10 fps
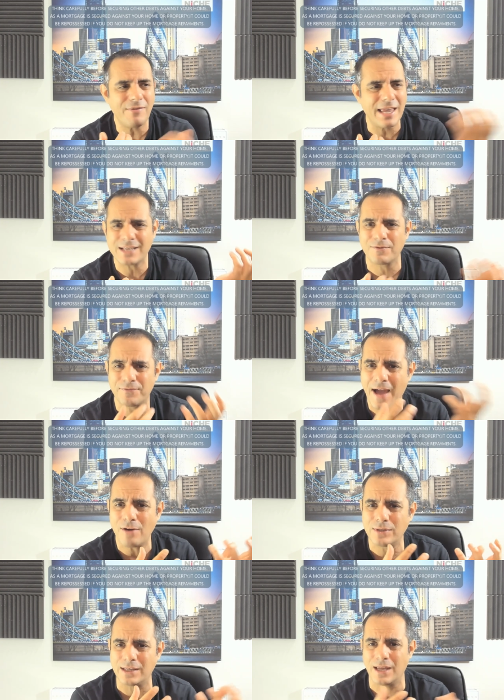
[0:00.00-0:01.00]
He hasn't
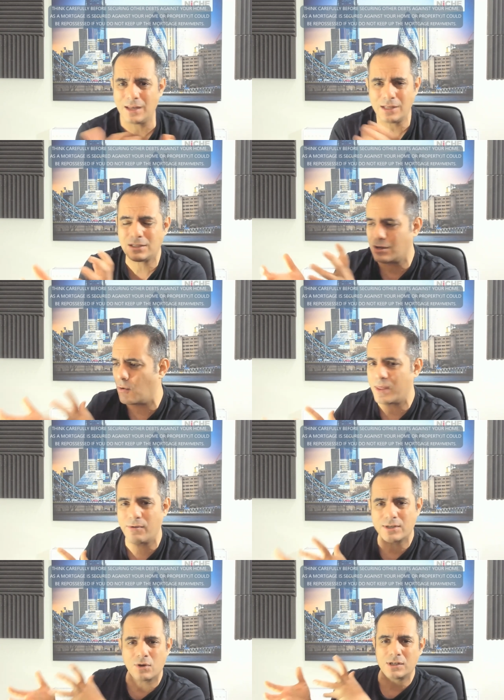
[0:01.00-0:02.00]
found it yet. He needs to know whether
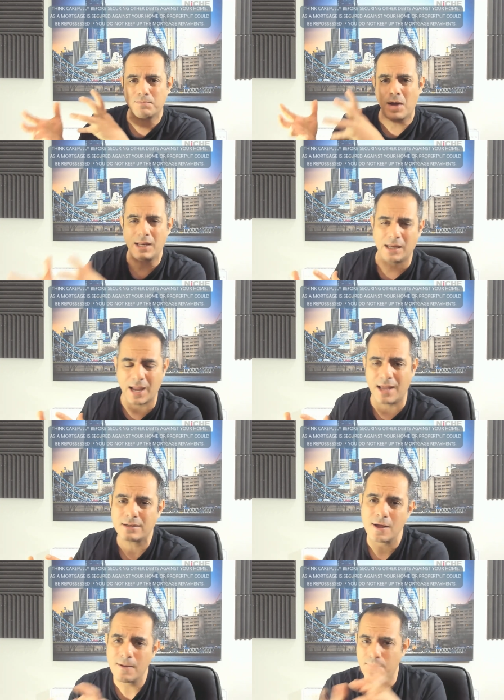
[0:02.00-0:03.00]
he's got his money yet
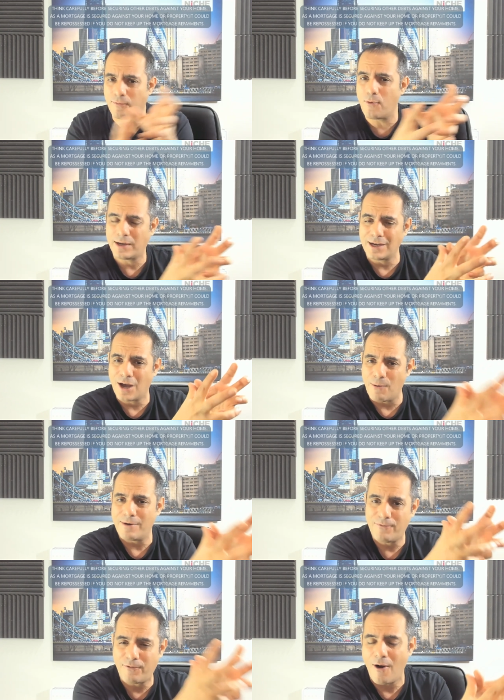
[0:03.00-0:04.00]
before we can go and
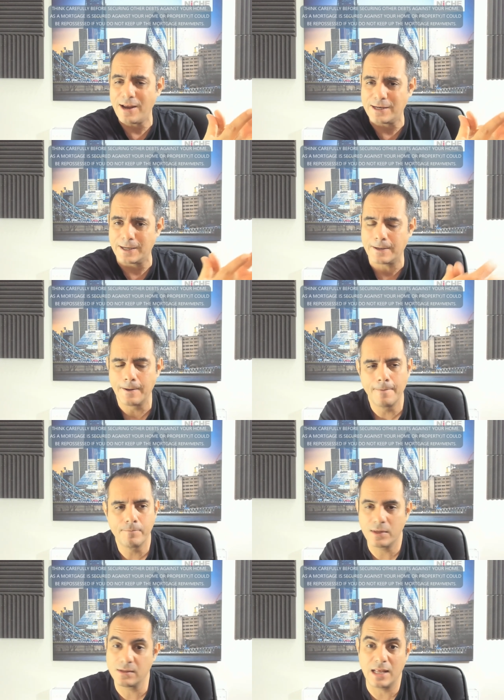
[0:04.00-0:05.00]
find it.
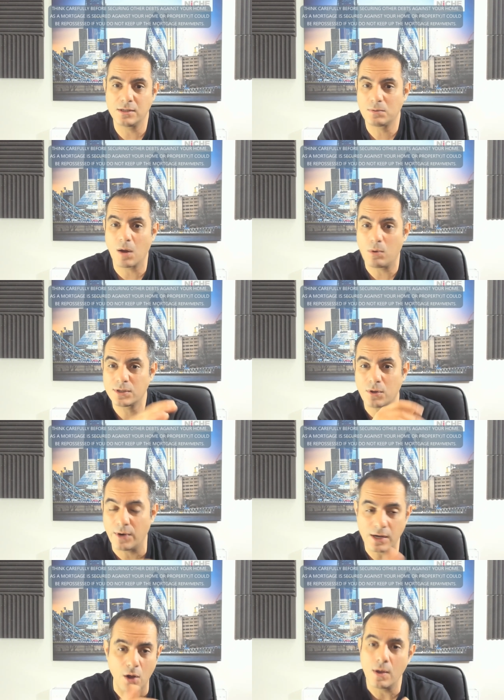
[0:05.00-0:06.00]
And the lenders will go, well, sorry,
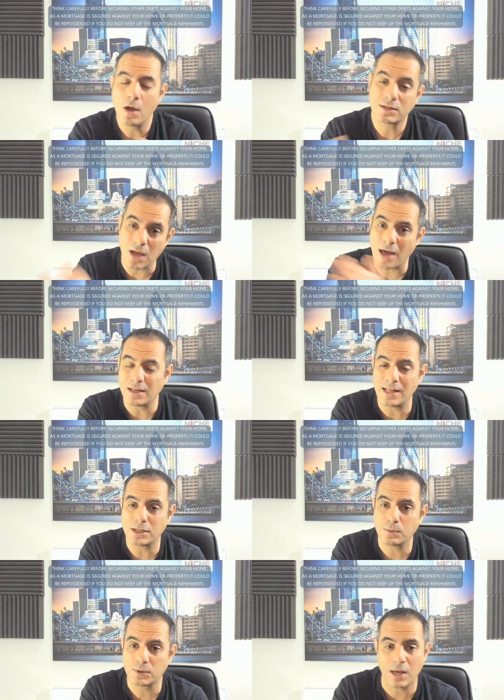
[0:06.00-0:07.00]
no. So other lenders
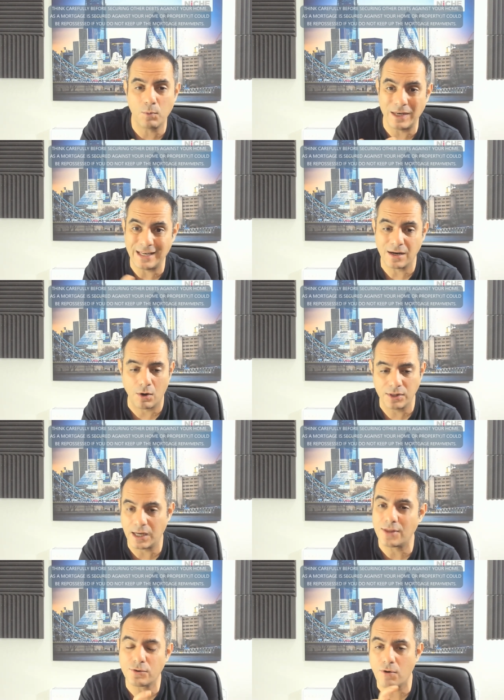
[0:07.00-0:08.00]
will say we need it on the
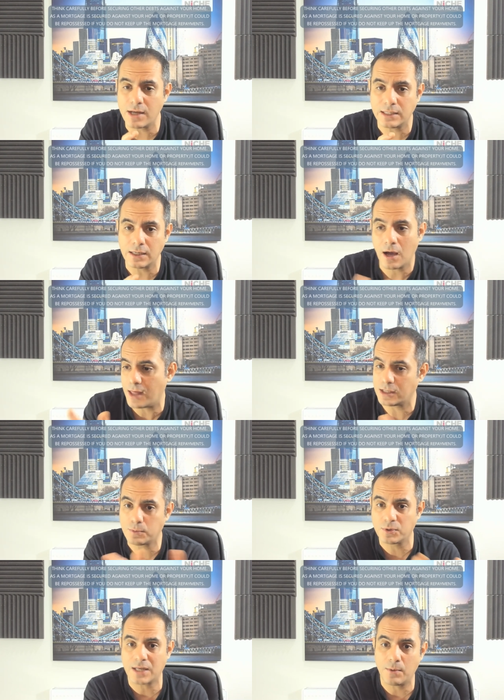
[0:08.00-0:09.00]
underwriting. Others will
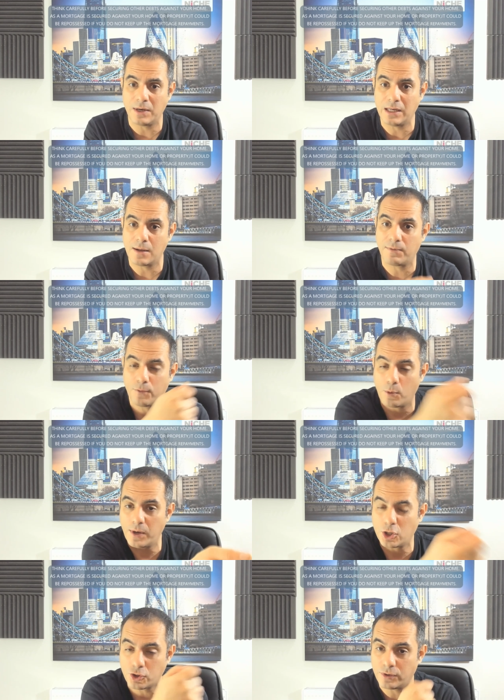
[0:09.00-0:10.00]
say we need it before we
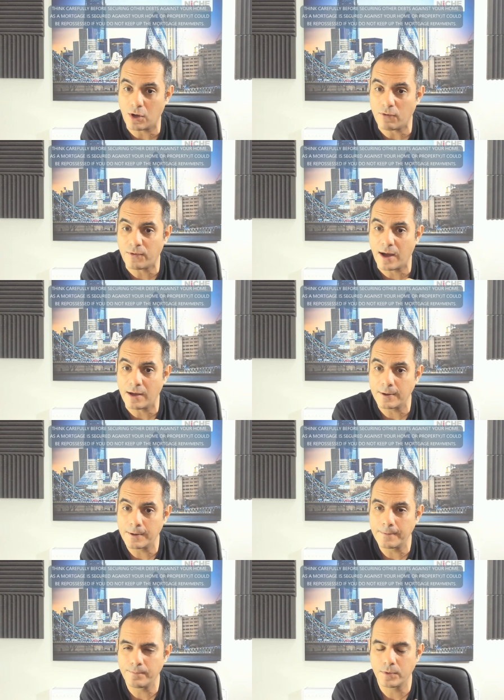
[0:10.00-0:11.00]
issue the offer,
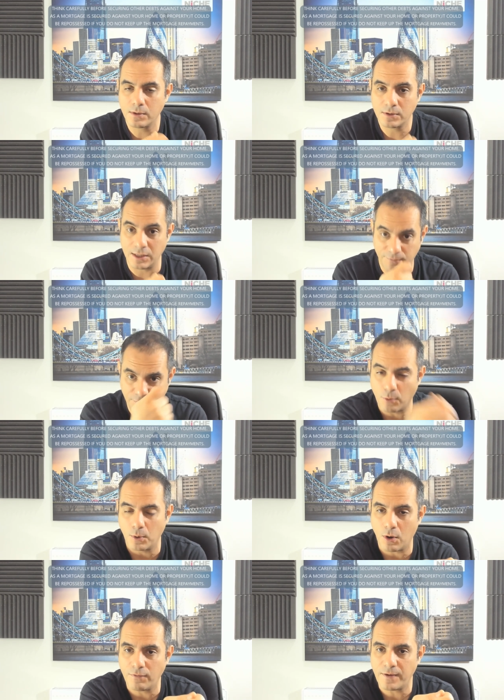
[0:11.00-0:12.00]
the formal
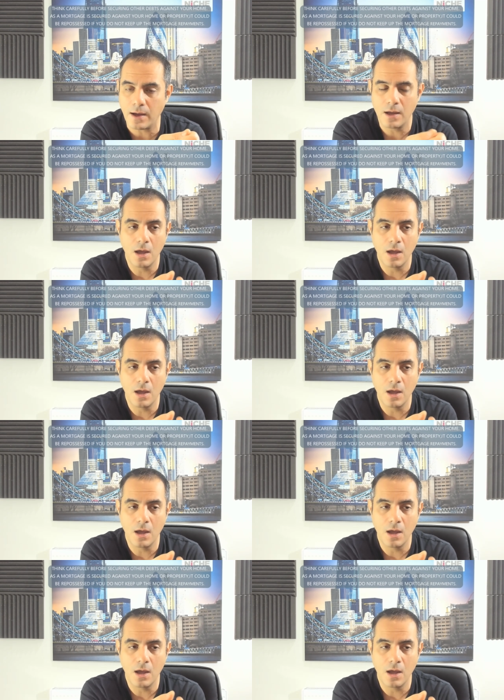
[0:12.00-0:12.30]
offer.